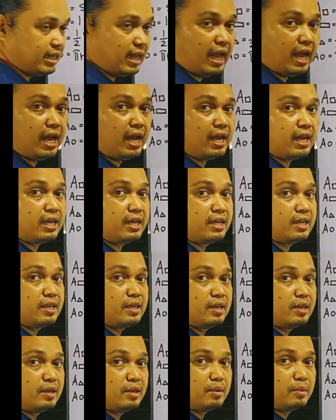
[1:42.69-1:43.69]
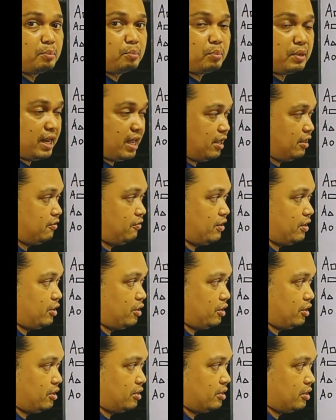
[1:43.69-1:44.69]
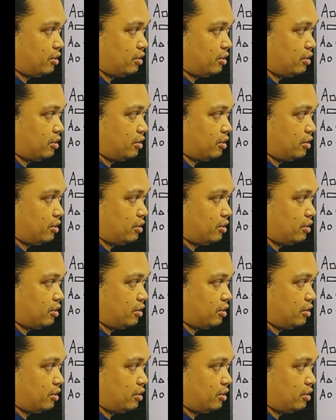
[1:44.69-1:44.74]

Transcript: the plane figure.